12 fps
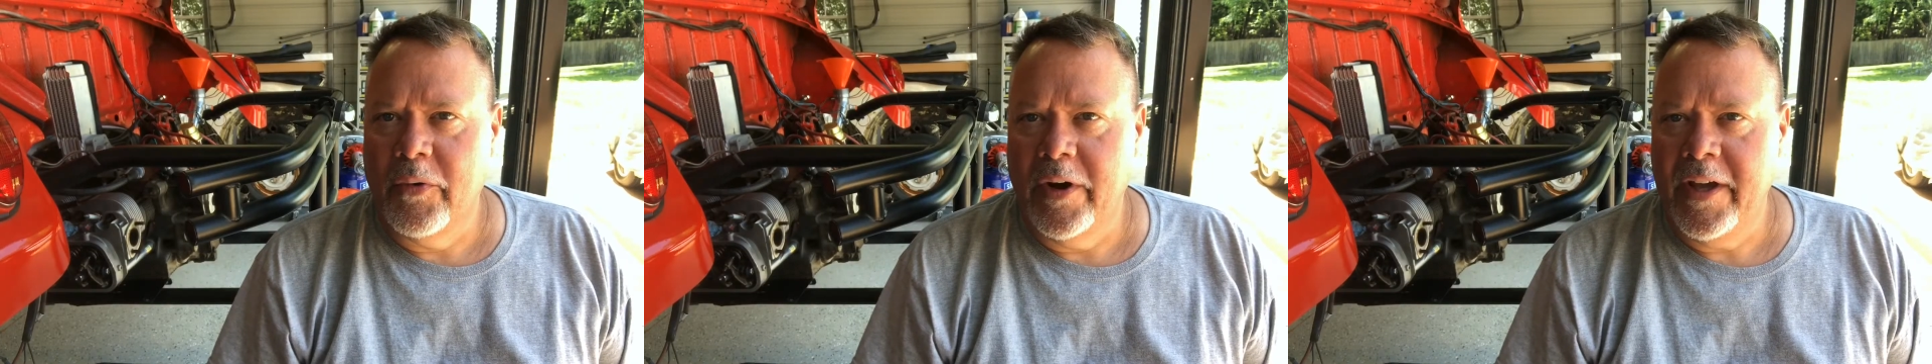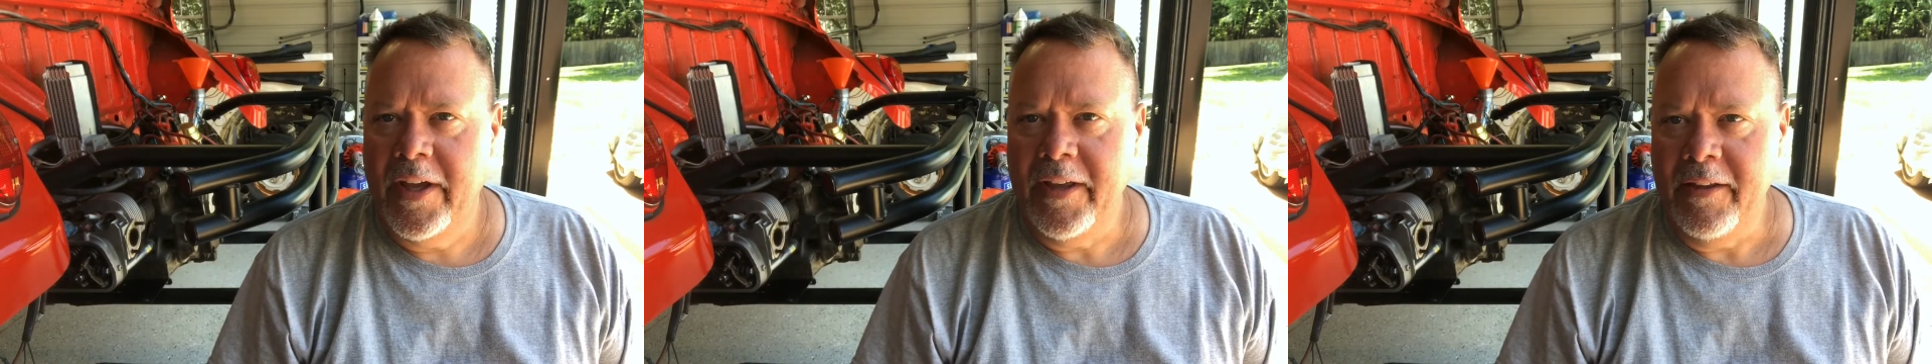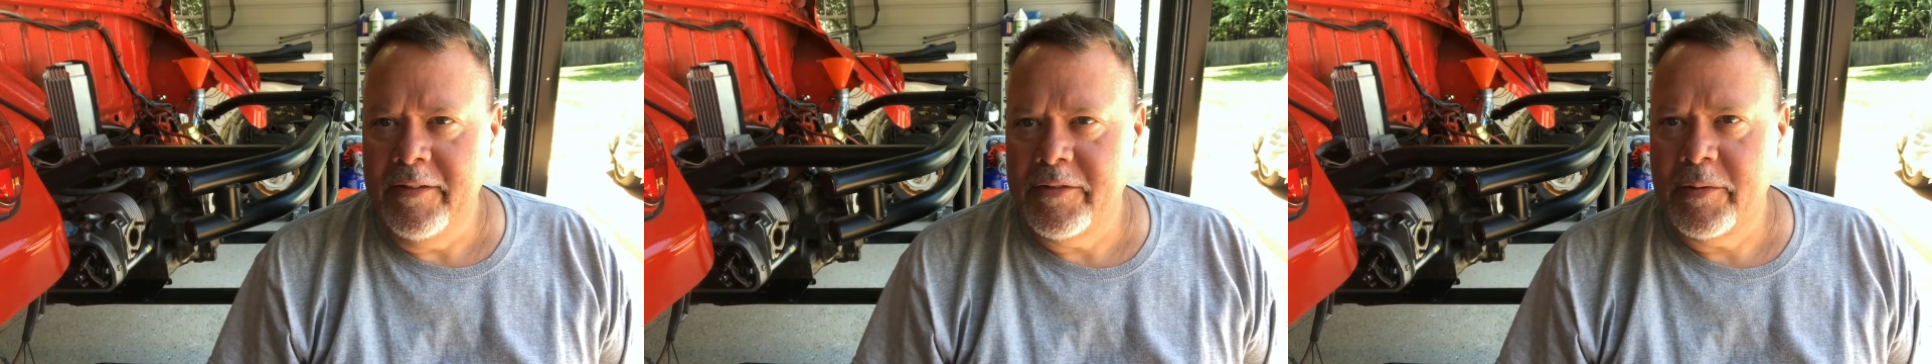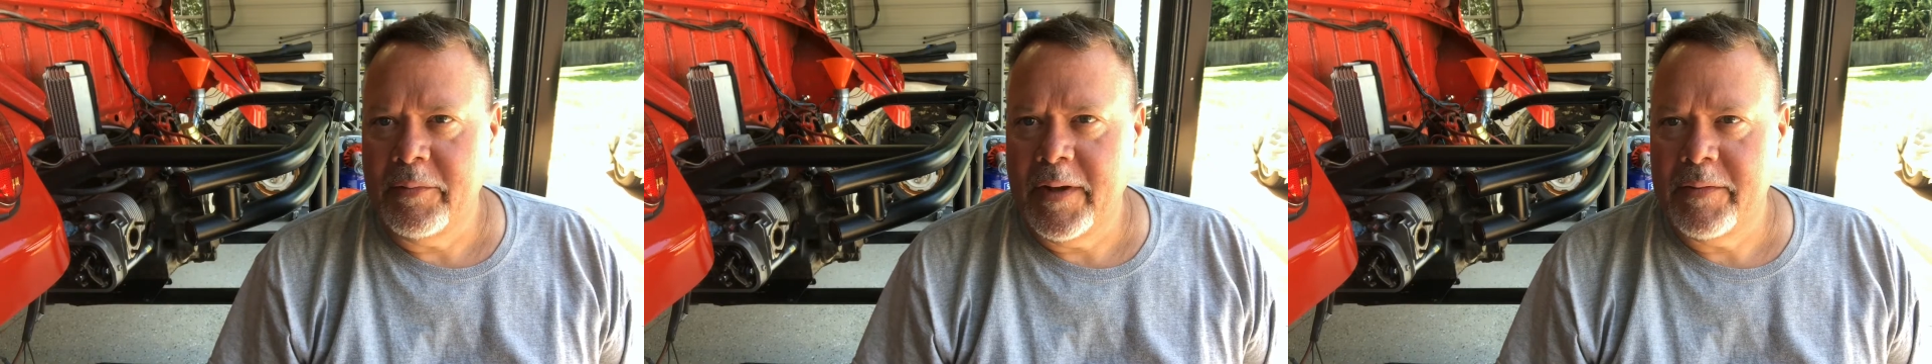way,
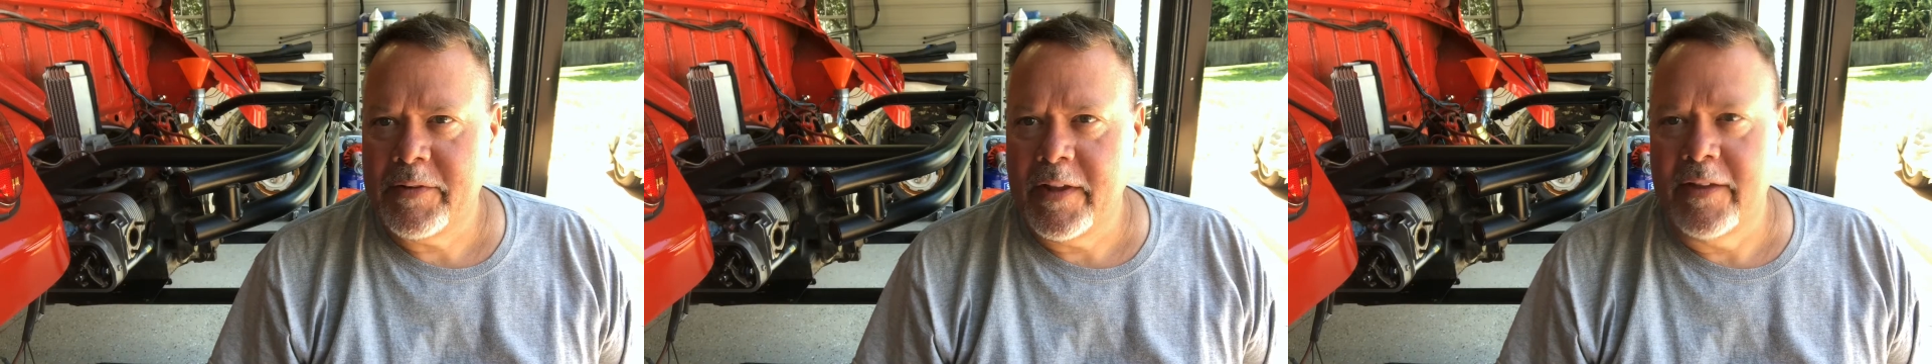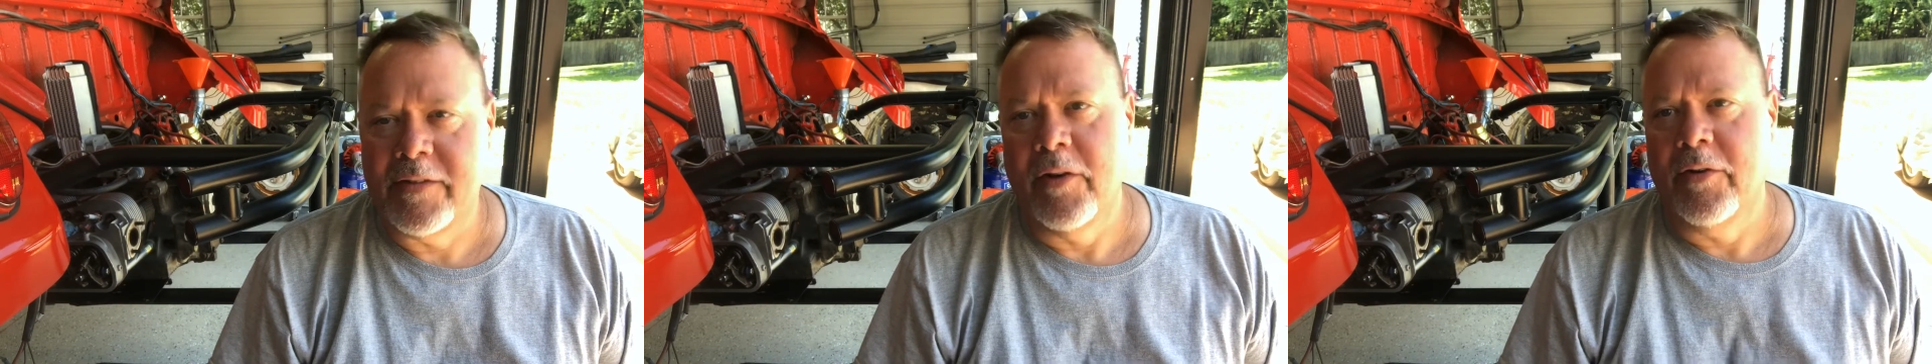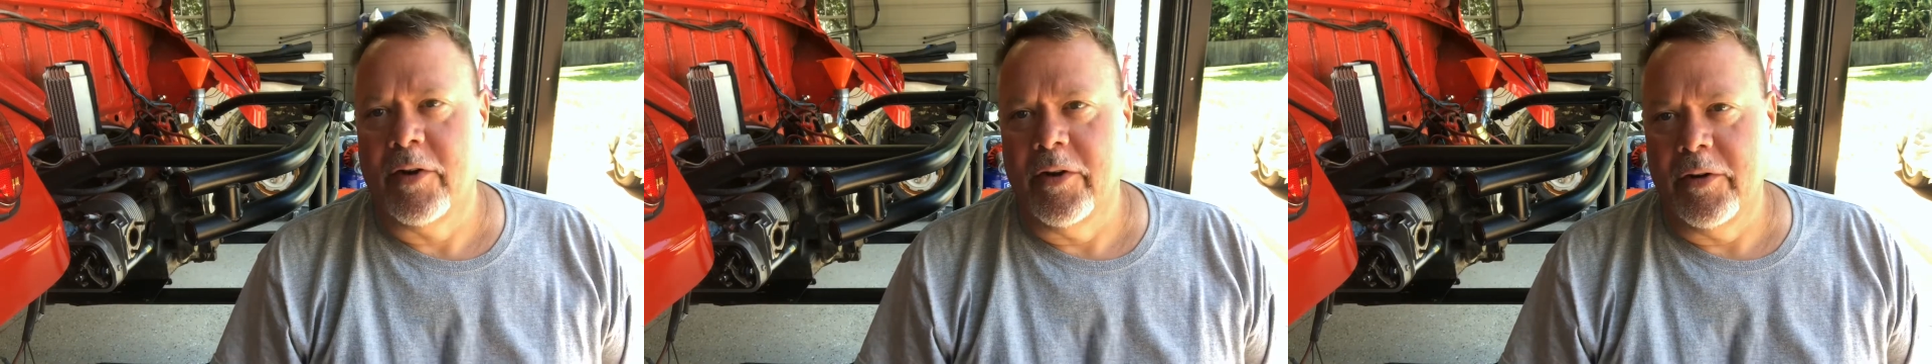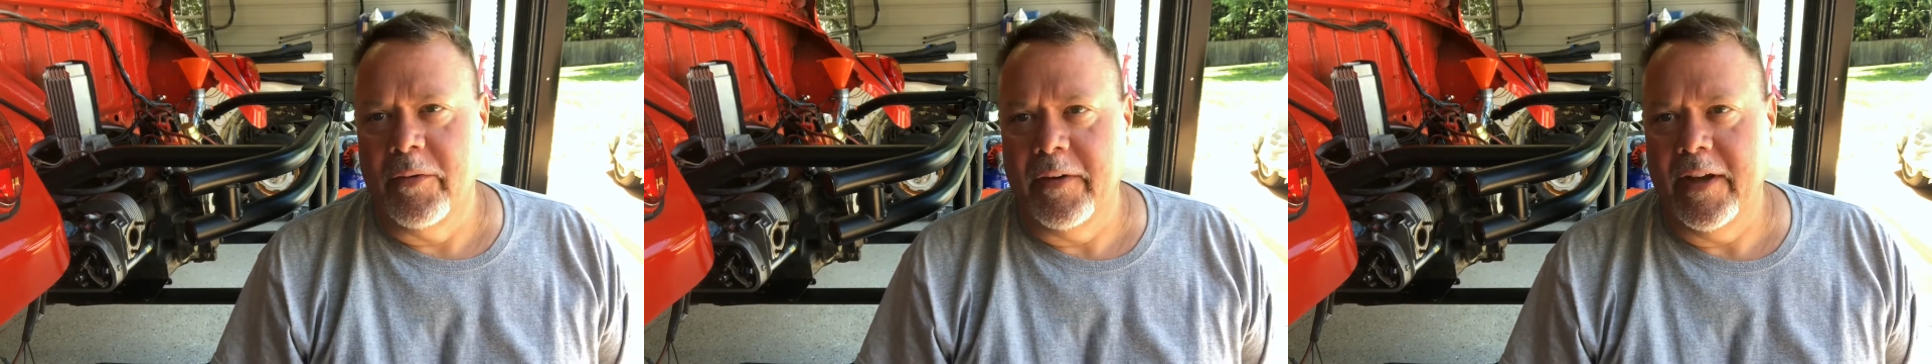sometimes things don't go
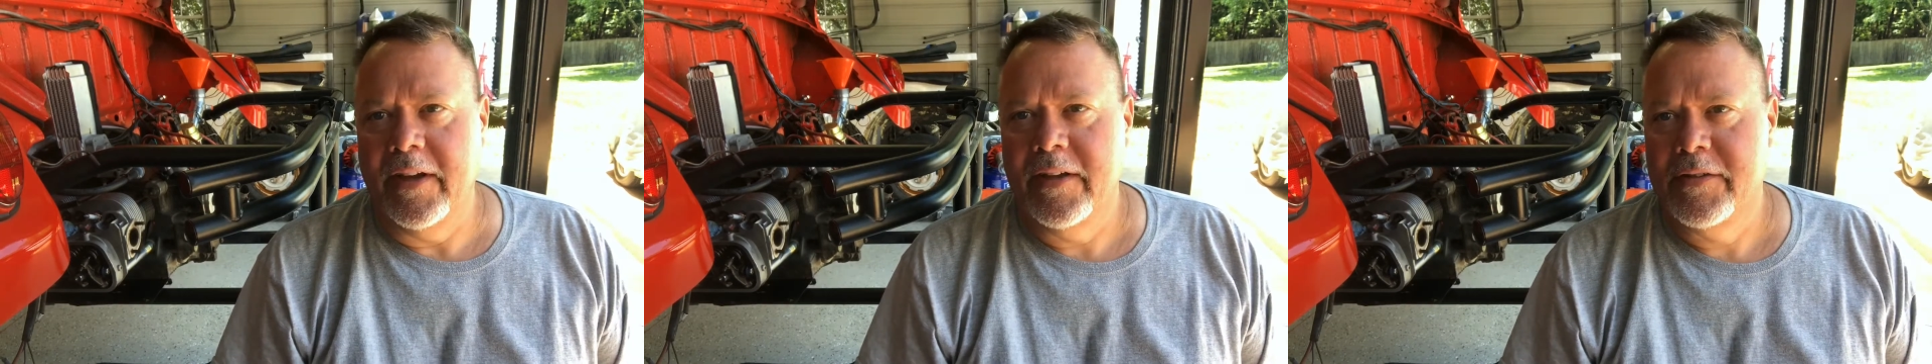your way.